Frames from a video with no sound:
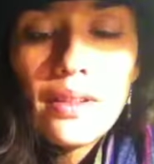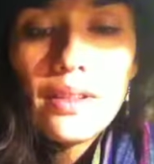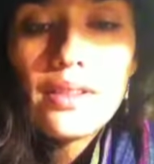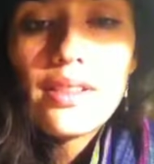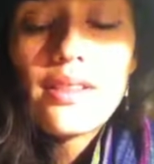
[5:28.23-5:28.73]

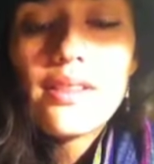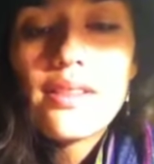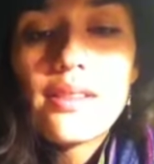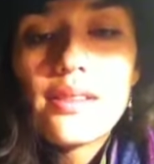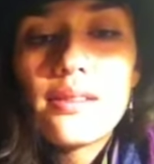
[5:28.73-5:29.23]
"It
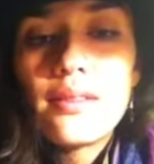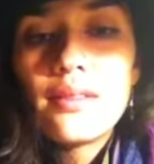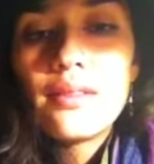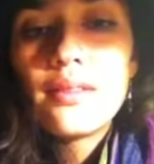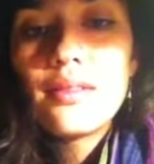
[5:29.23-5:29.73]
is
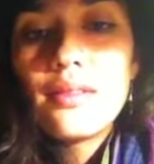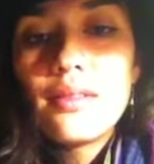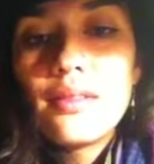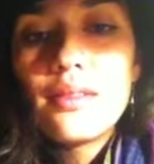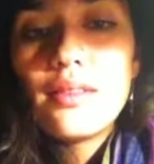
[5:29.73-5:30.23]

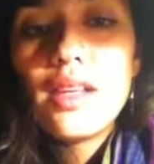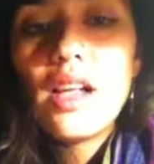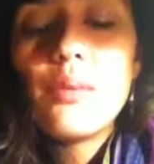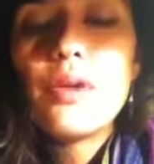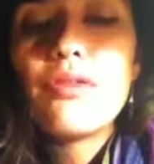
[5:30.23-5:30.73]
to
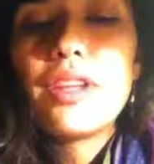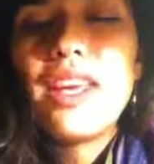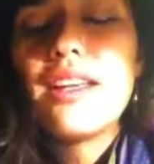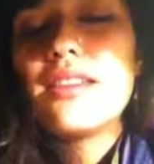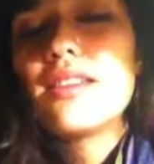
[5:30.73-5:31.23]
help her
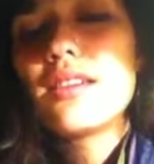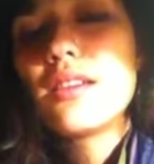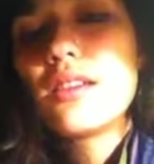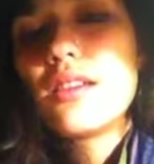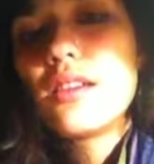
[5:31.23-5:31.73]
forget
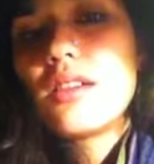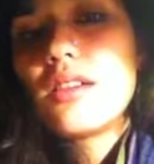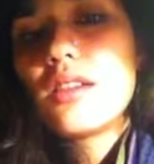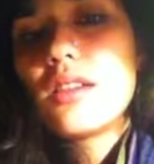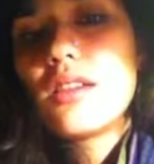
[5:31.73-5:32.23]

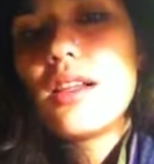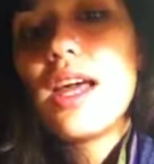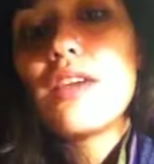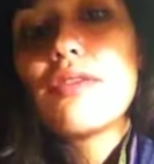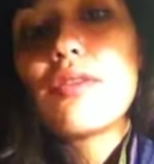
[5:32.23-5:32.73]
the
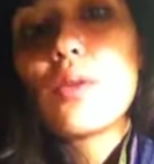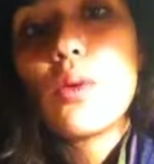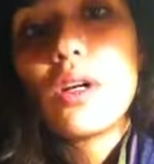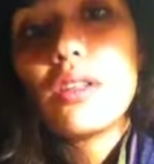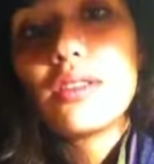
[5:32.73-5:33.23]
life of the
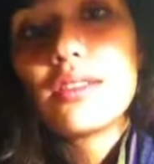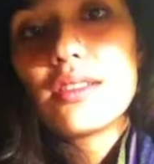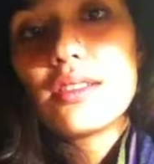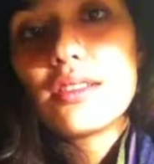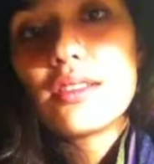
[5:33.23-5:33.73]
world,"
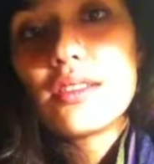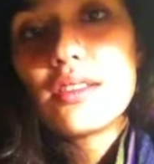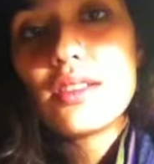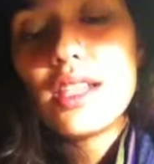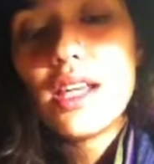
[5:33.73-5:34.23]

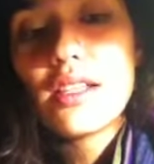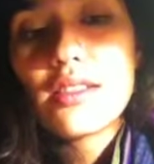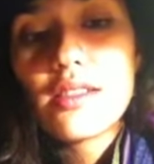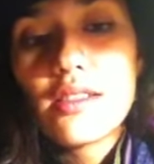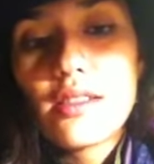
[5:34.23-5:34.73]
T
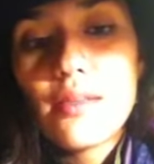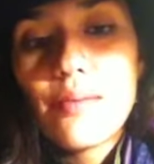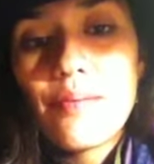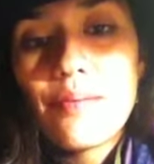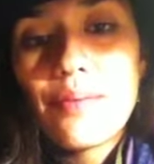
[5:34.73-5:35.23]
answered.
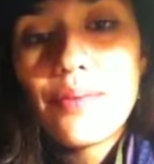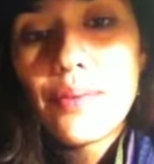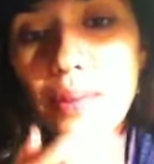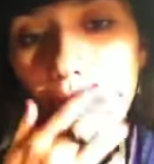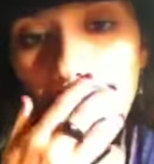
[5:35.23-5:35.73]

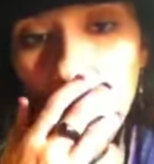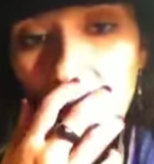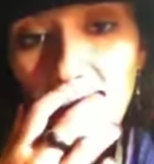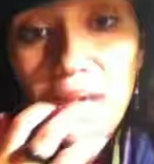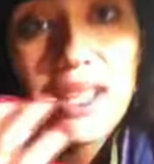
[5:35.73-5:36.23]

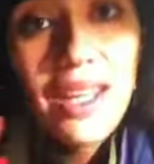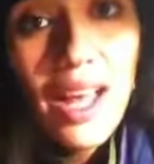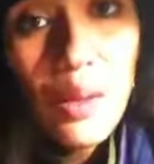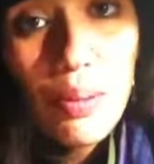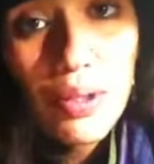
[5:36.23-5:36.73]
"We can
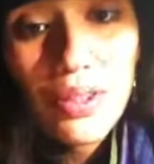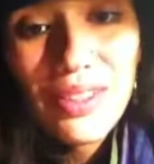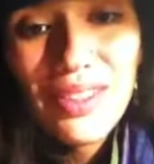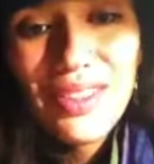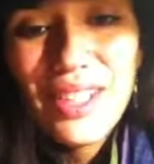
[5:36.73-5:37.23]
help her,"
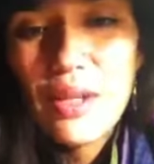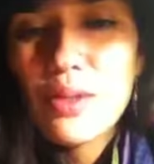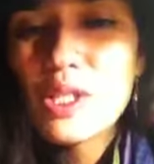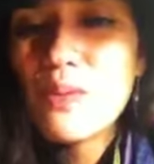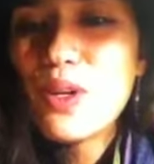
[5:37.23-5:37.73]
he
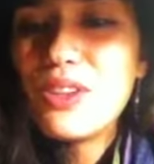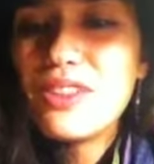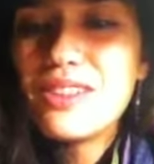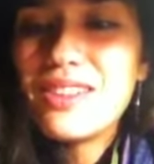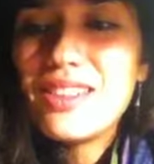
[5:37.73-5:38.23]

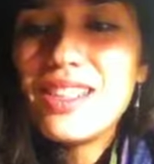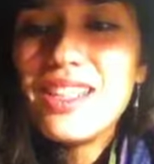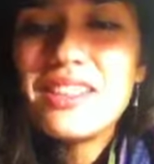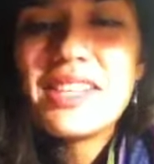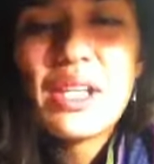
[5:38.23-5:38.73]
responded,
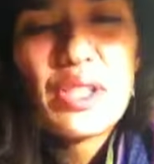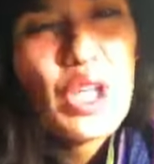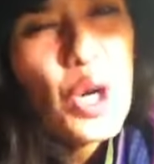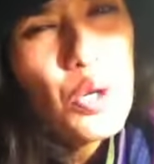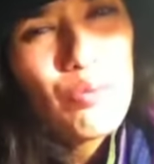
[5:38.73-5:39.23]

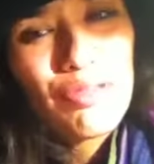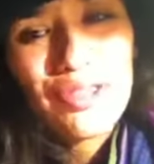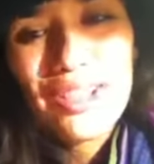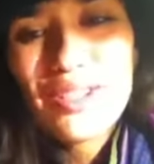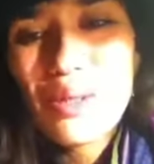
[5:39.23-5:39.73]
sounding
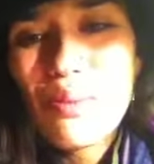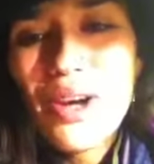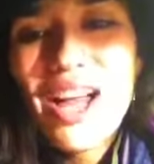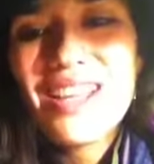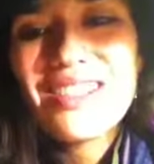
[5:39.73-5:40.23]
hopeful and
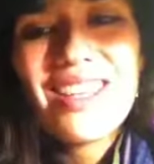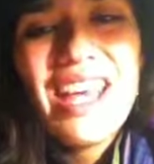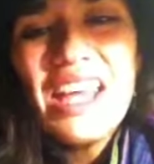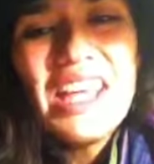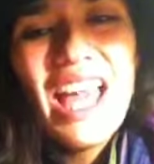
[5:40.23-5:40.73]
surprised.
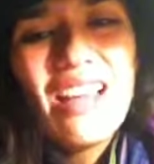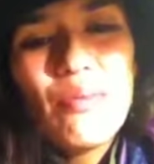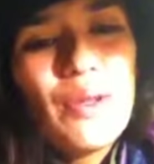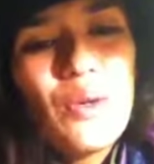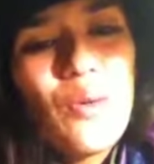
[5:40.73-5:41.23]
He
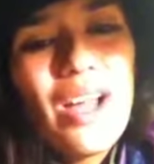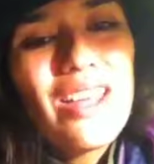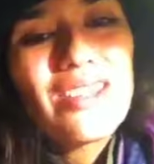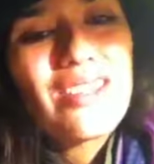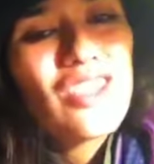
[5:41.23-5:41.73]
hadn't been
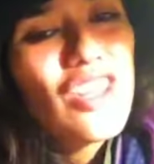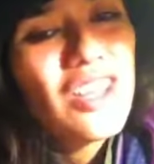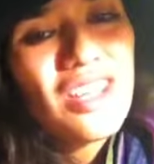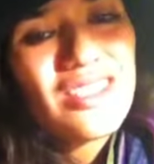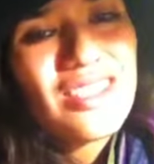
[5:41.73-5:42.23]
aware that such a
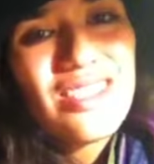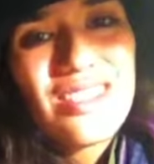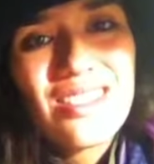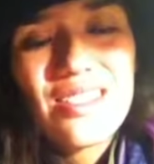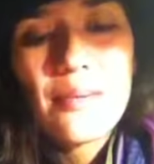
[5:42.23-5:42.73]
thing
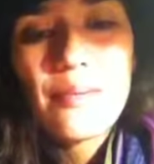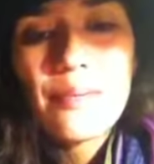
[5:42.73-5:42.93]
existed.